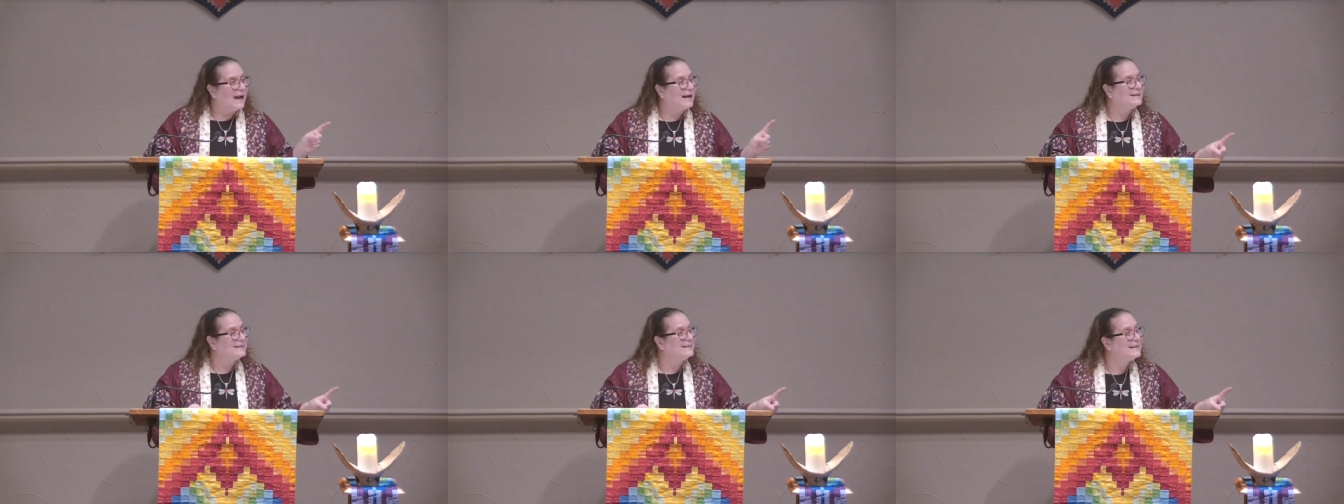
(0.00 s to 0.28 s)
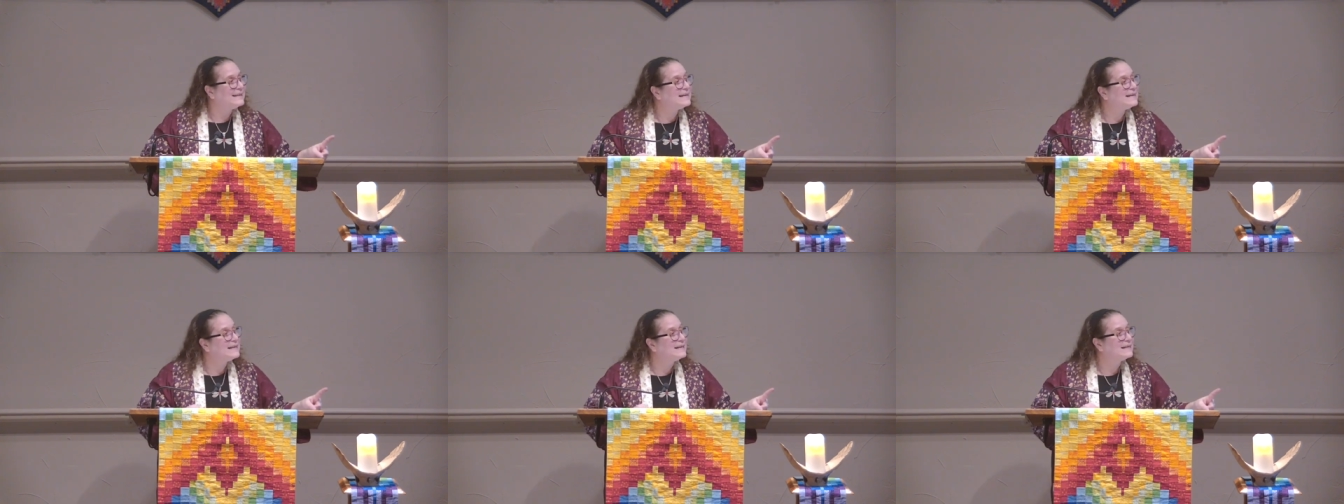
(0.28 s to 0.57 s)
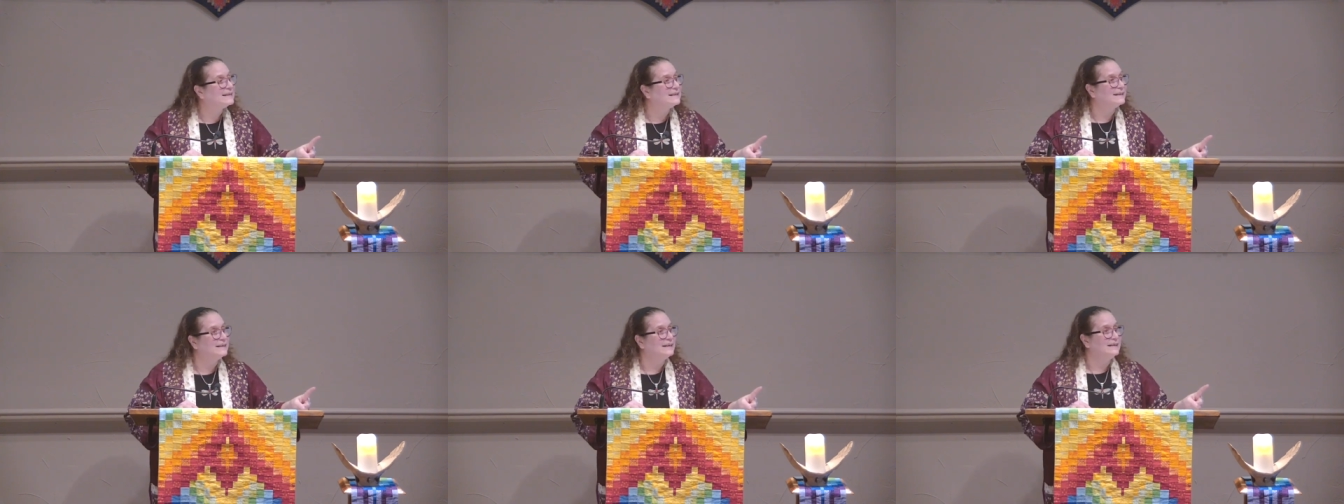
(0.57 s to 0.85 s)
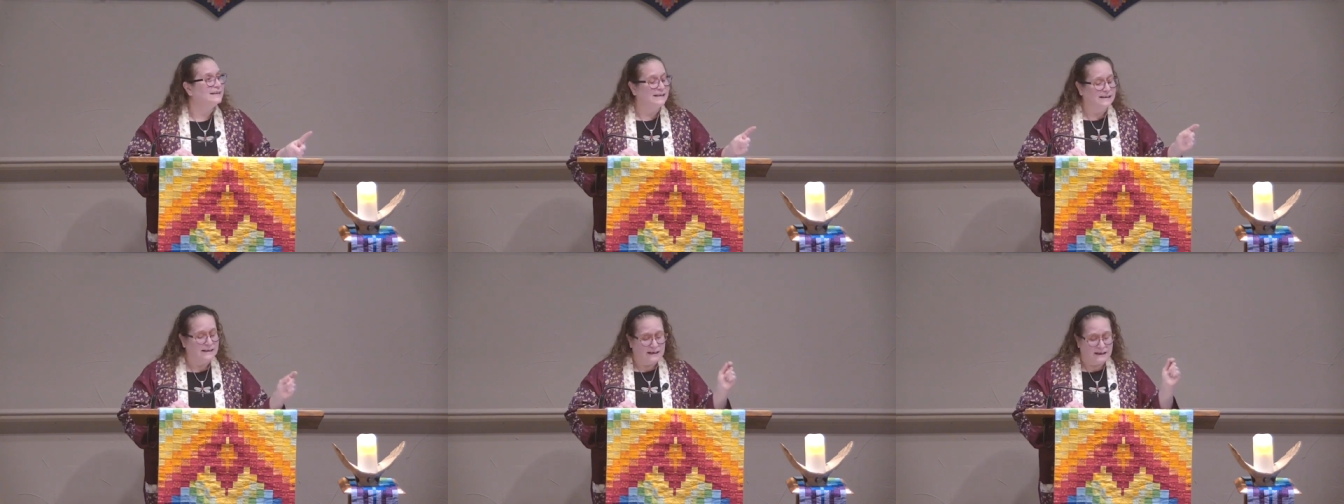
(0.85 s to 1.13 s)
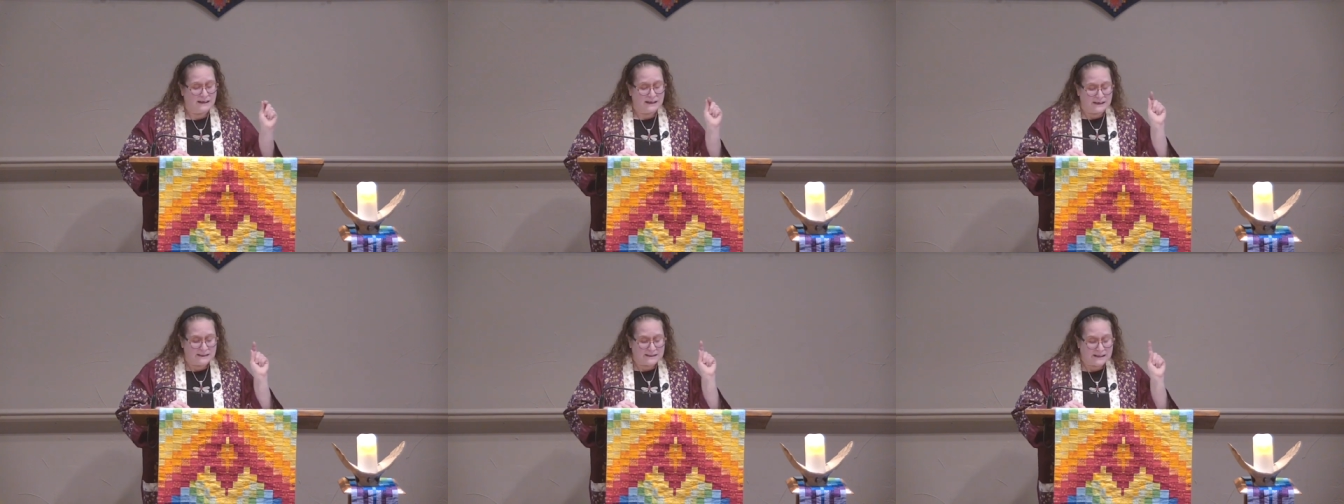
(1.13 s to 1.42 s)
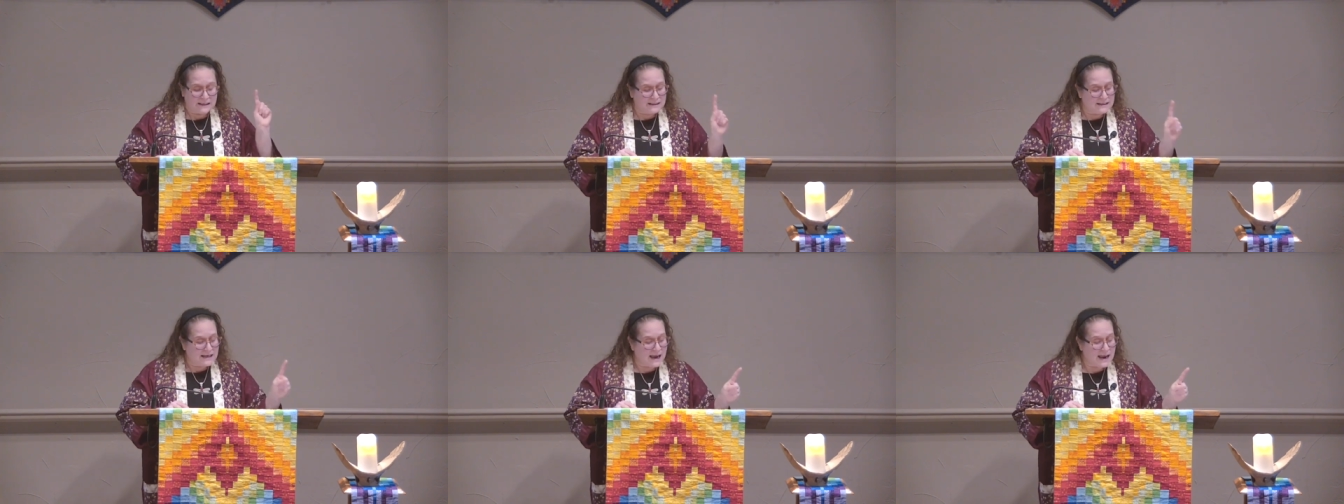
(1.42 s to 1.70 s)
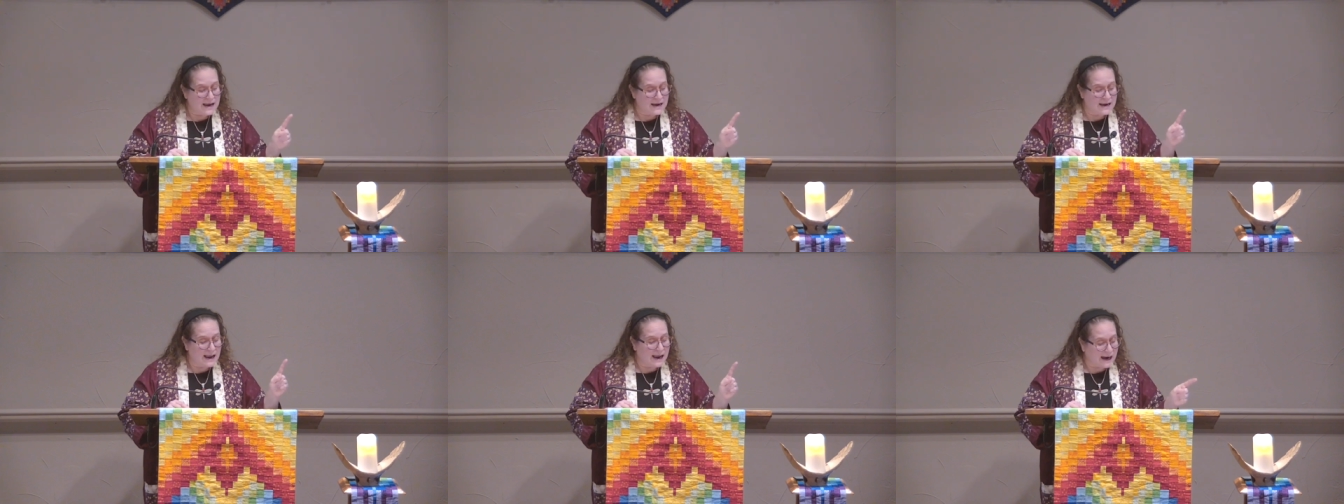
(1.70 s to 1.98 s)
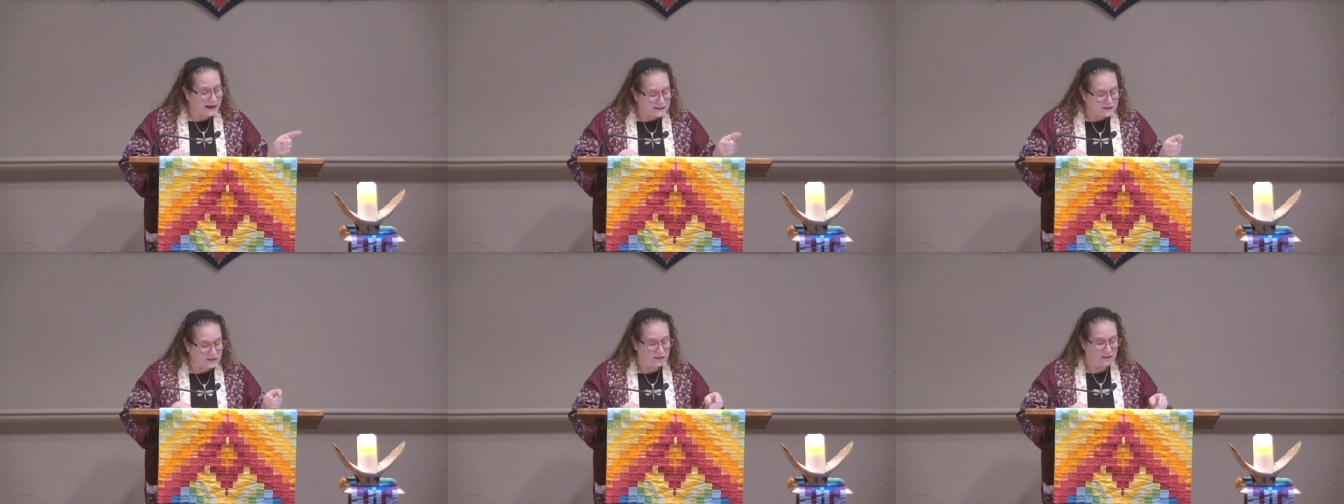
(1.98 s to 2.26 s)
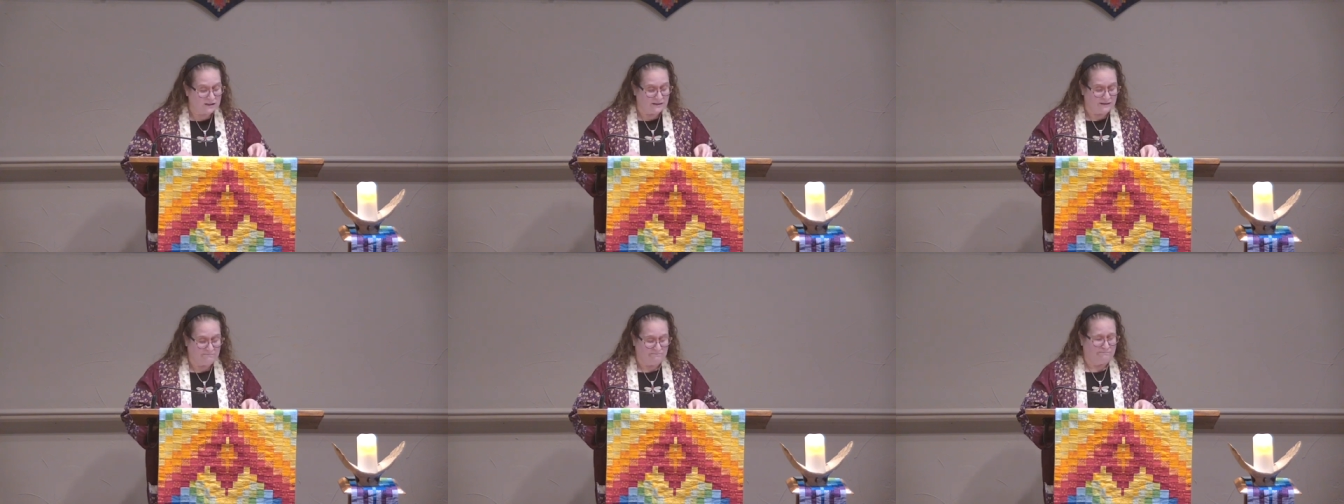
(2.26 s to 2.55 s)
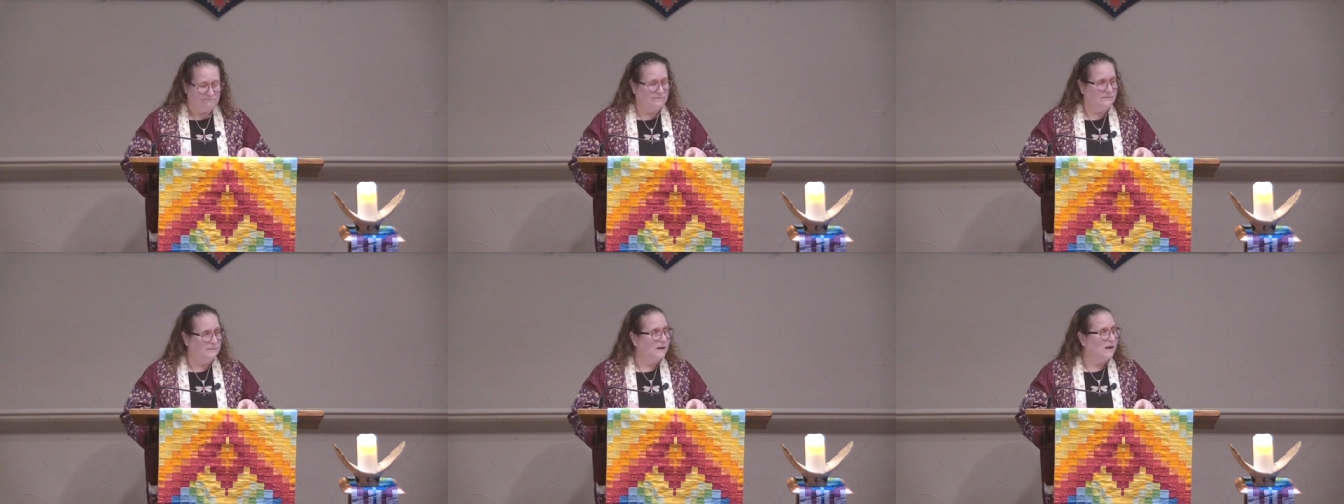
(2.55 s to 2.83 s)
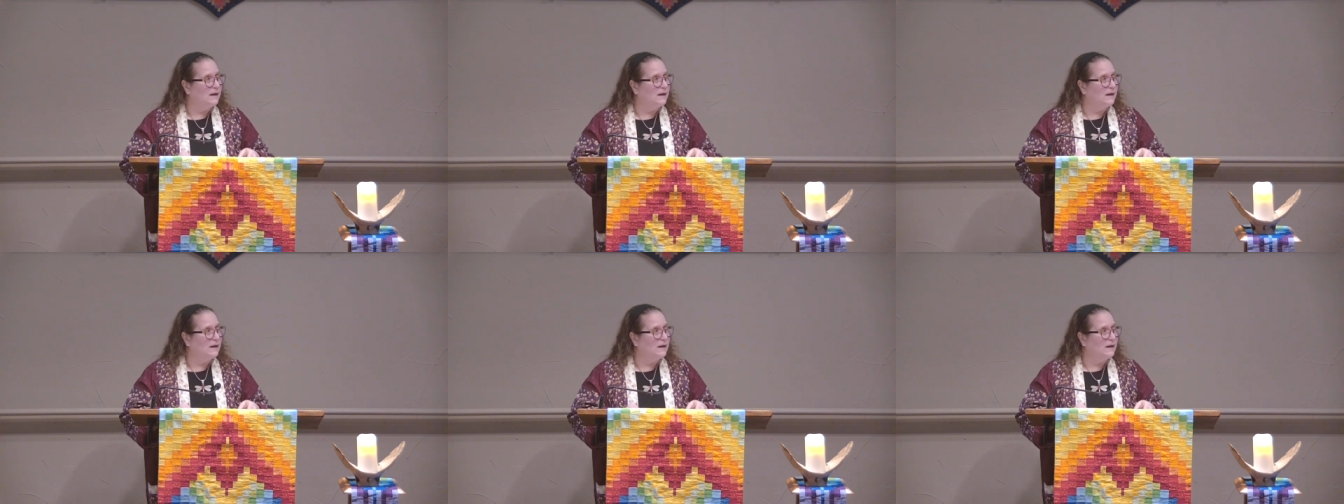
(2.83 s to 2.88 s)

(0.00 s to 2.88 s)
and then to take action